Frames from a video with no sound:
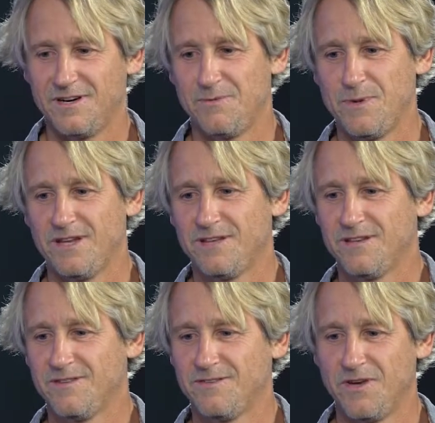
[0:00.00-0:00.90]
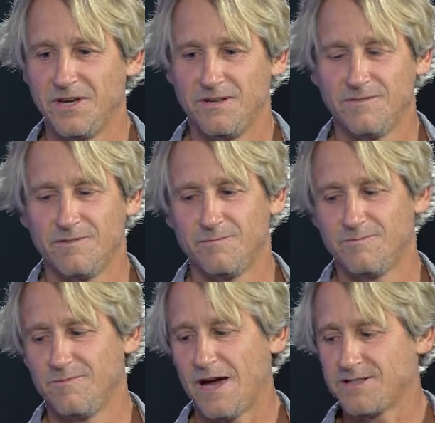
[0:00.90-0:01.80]
I mean, the
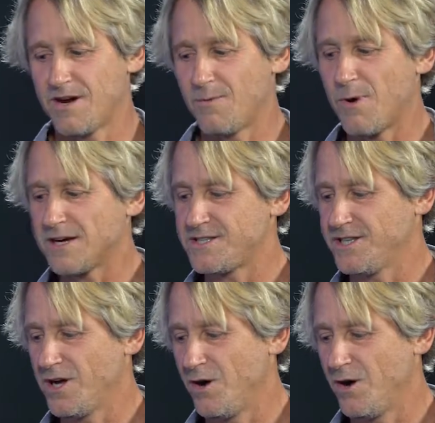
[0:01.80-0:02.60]
I started practicing